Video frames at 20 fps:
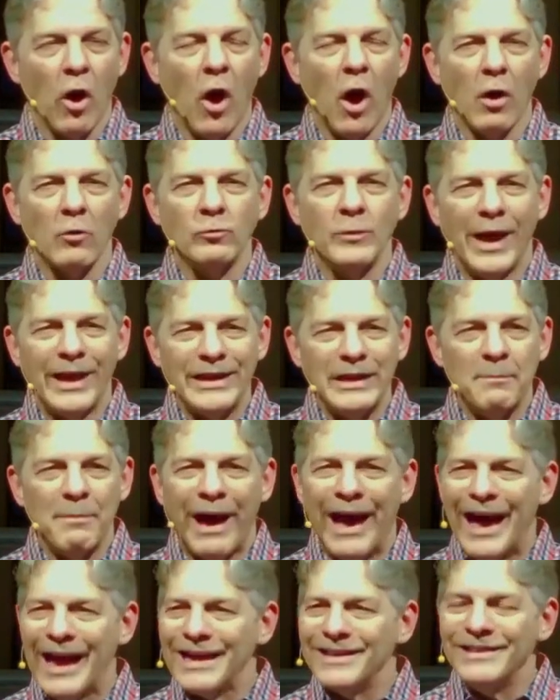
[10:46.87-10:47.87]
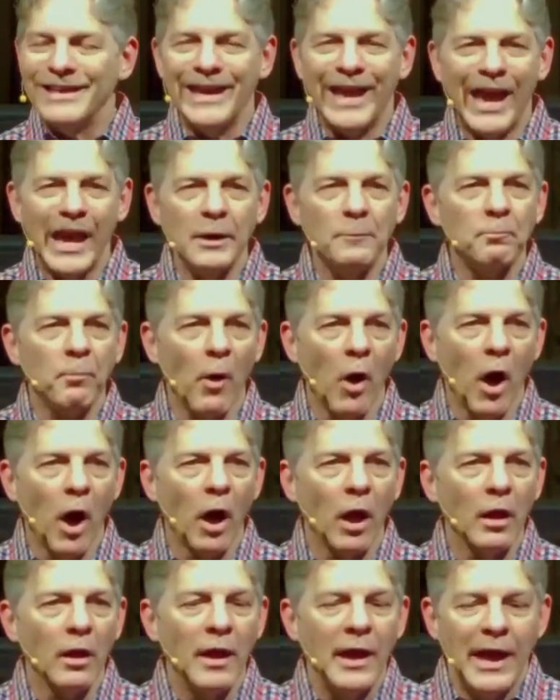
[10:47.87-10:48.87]
They're already behind the
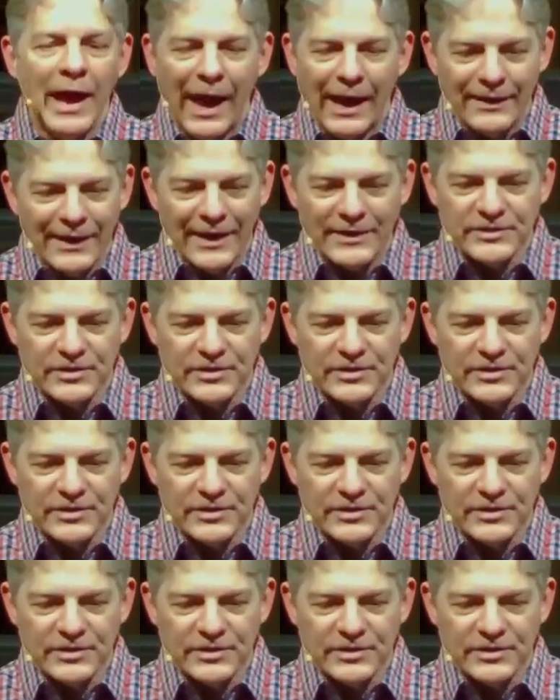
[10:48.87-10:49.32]
eight ball,